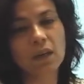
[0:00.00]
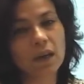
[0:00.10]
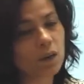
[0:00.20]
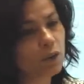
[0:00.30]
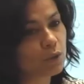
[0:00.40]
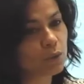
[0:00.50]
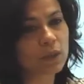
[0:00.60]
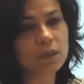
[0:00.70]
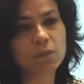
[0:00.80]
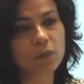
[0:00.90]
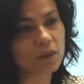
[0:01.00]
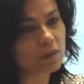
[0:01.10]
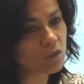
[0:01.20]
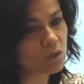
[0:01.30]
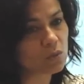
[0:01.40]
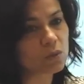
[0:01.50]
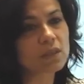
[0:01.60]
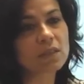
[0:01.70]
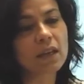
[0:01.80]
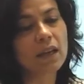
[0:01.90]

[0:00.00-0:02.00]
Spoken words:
How do you do it? Various tools.